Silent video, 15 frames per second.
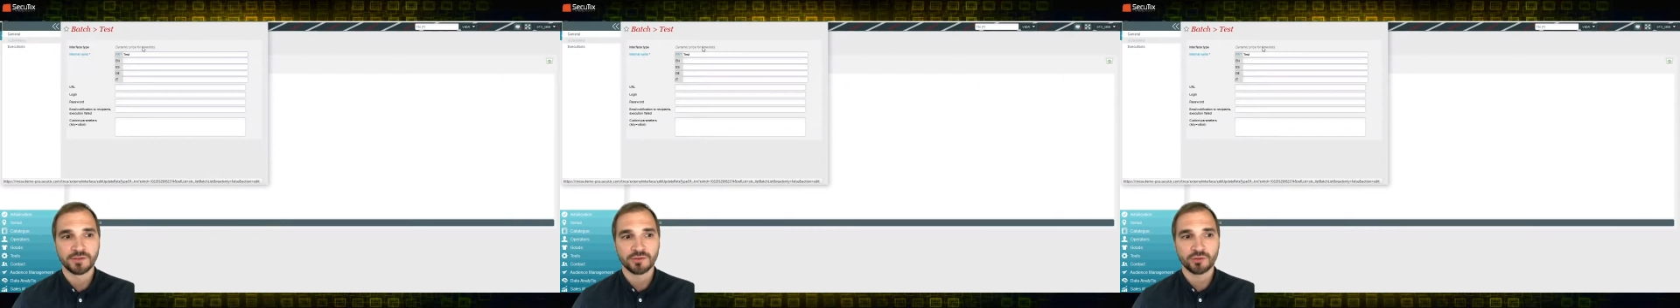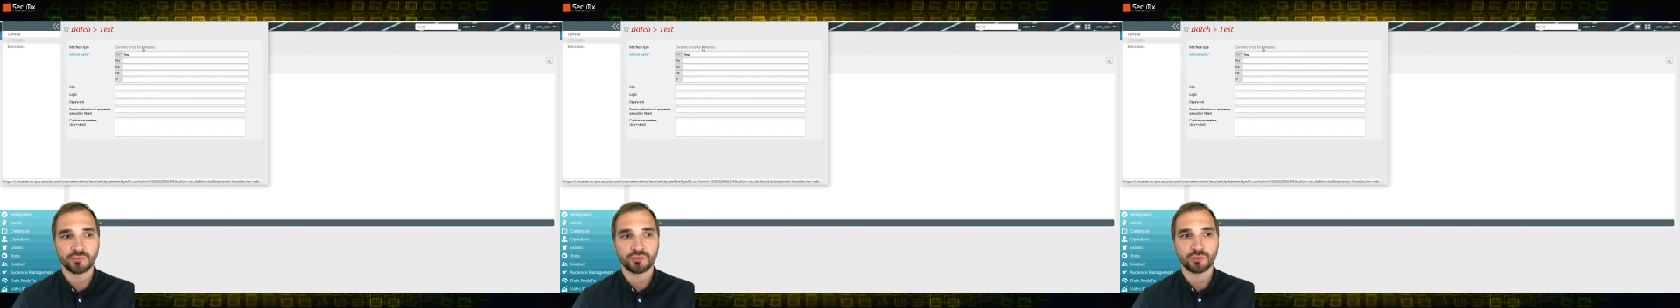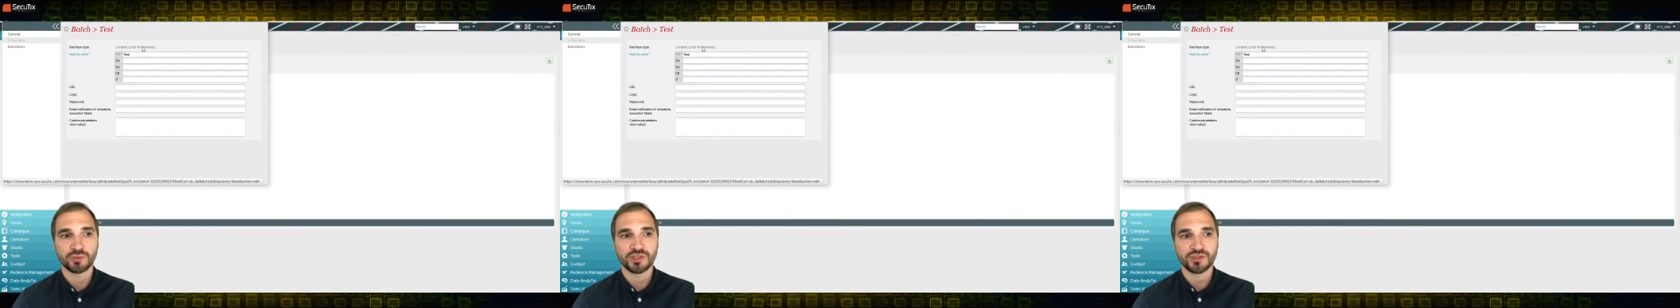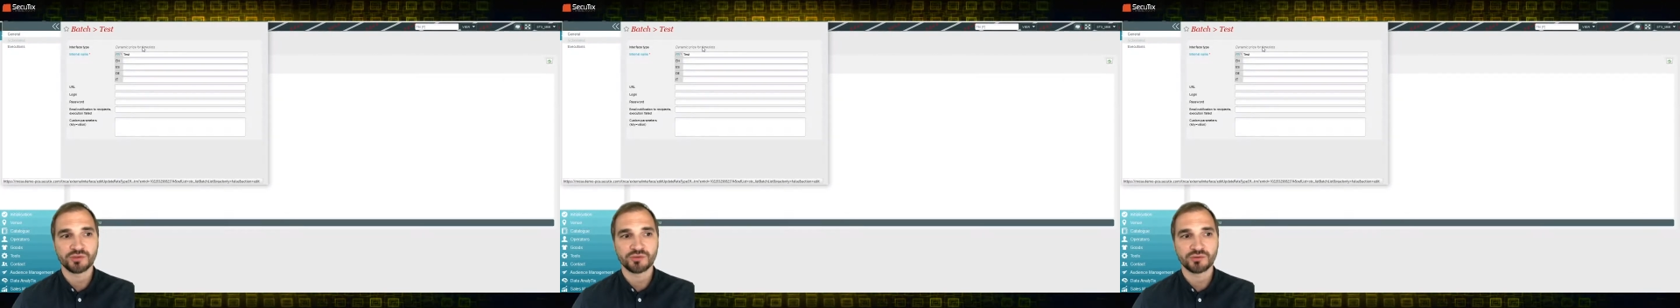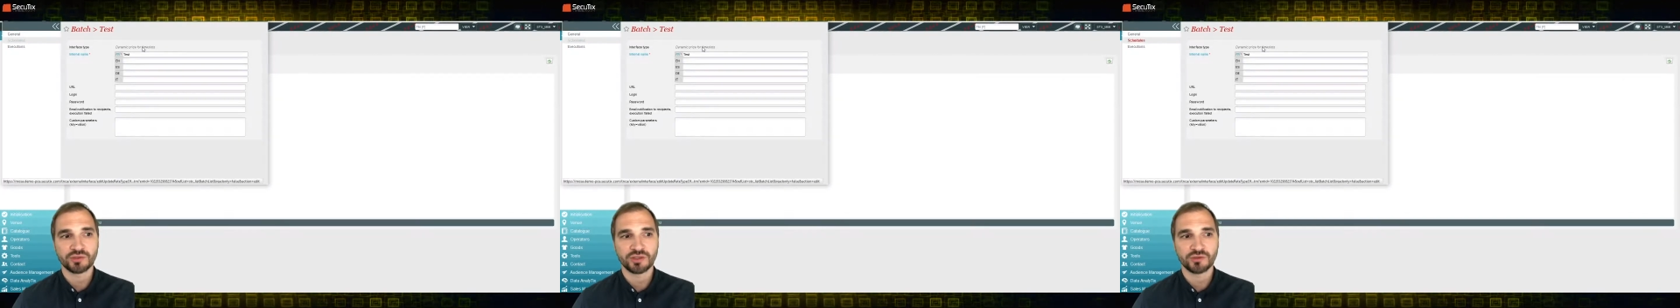
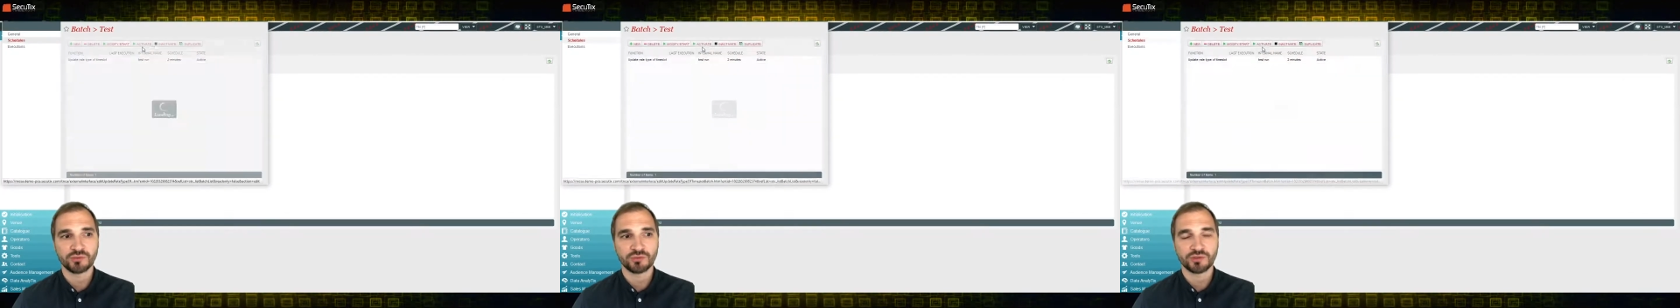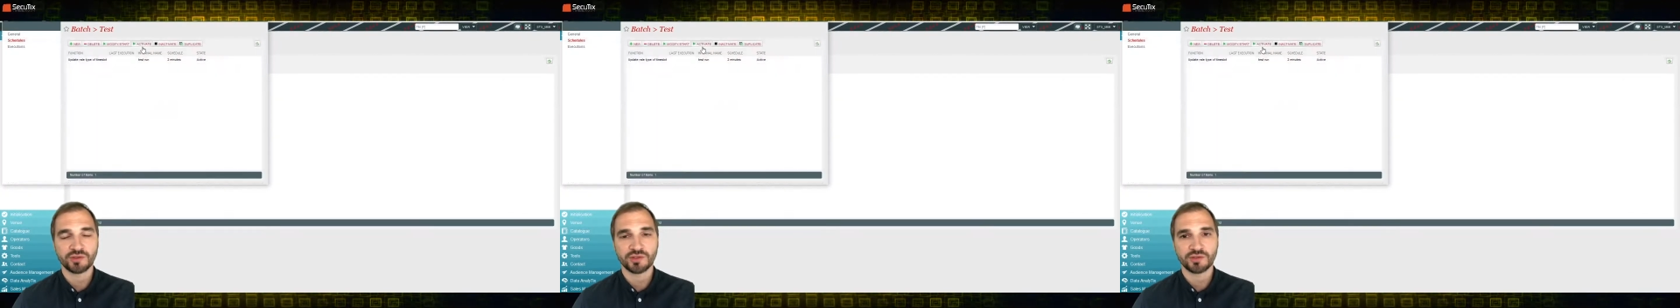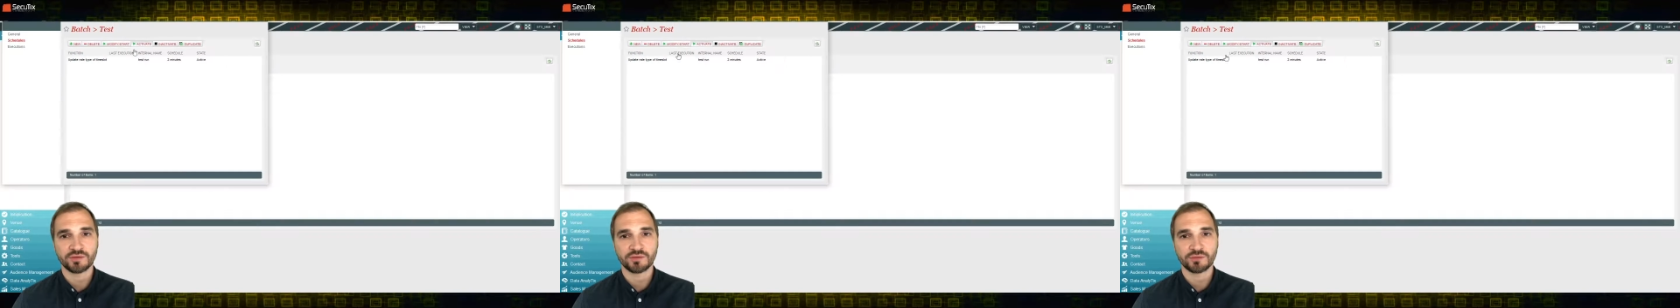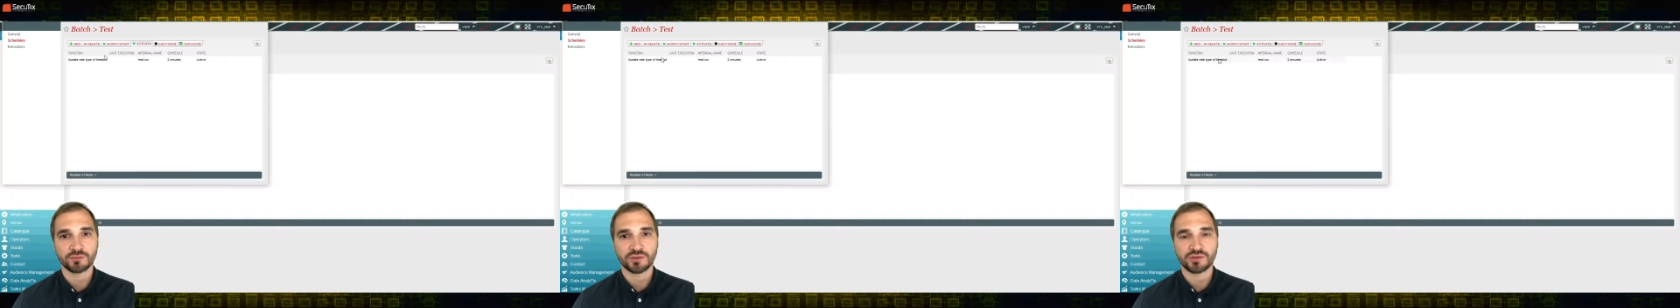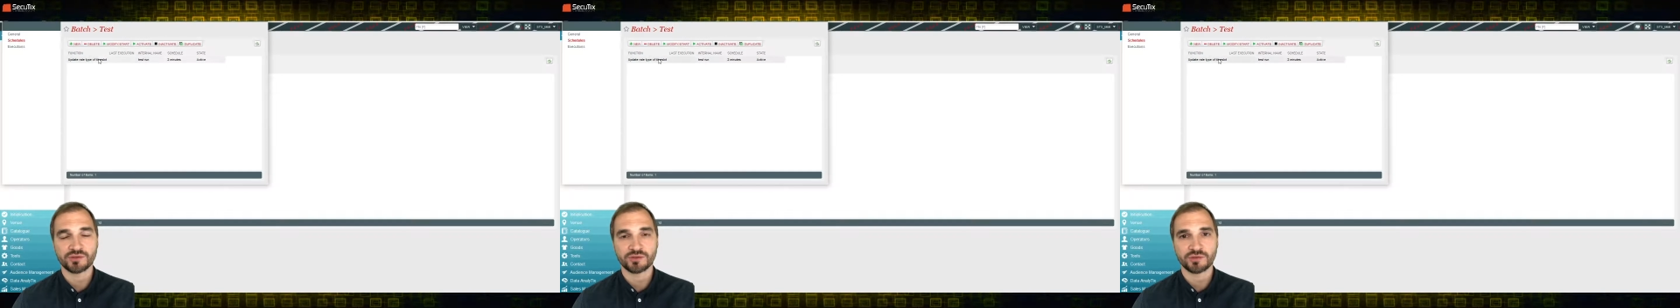configuration you can do here. So
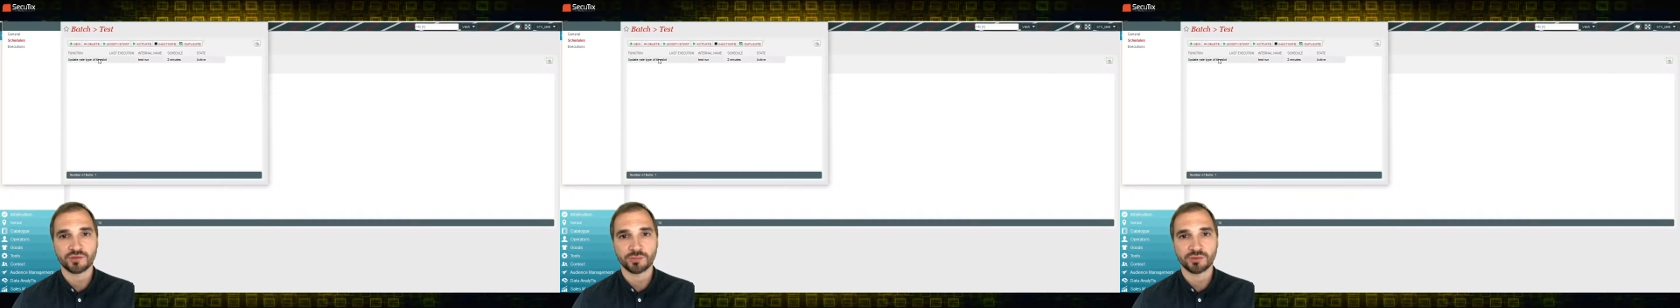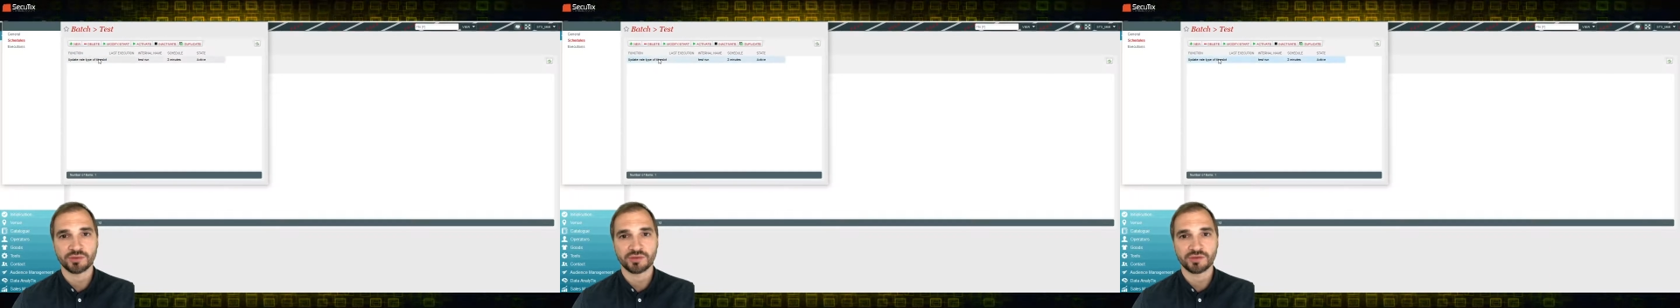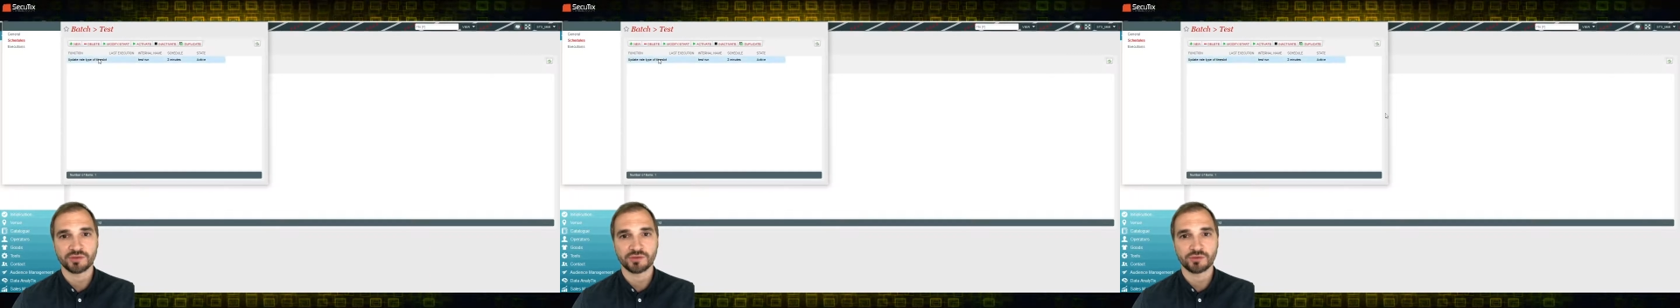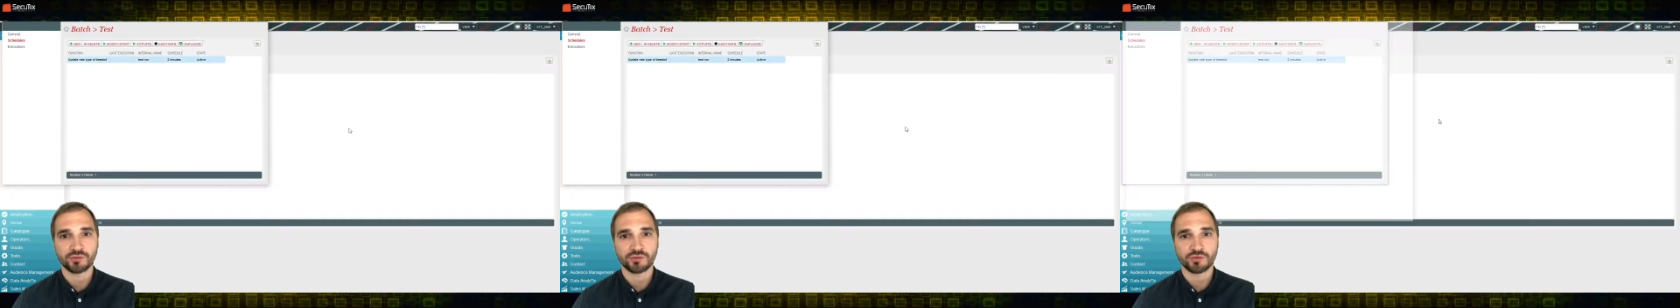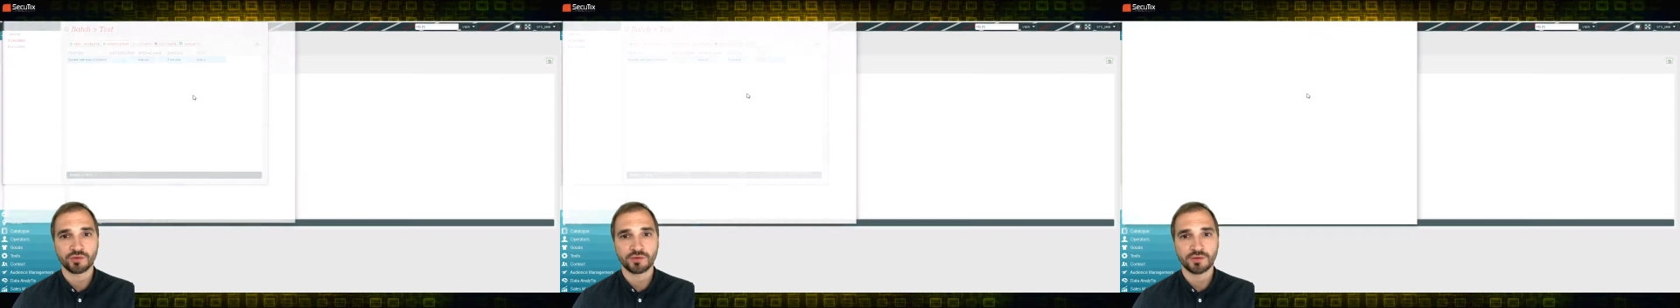I just open an
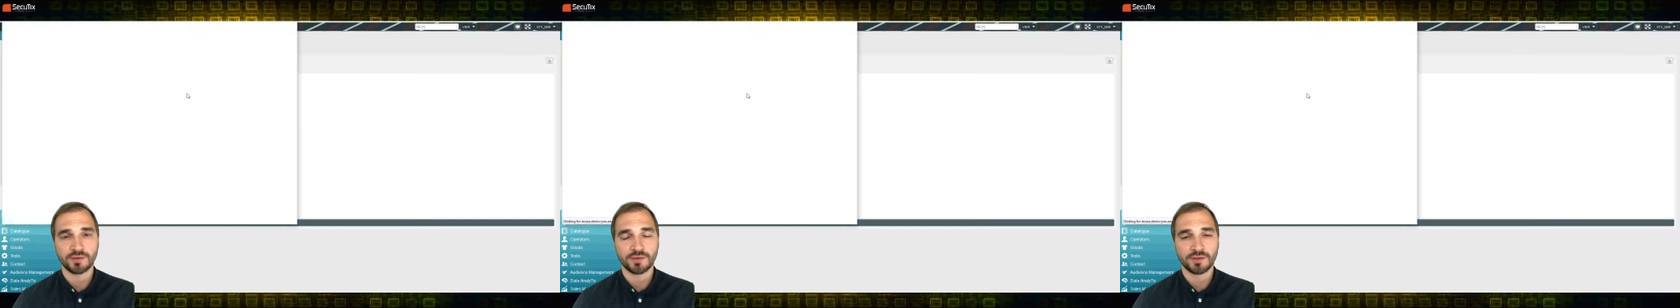execution.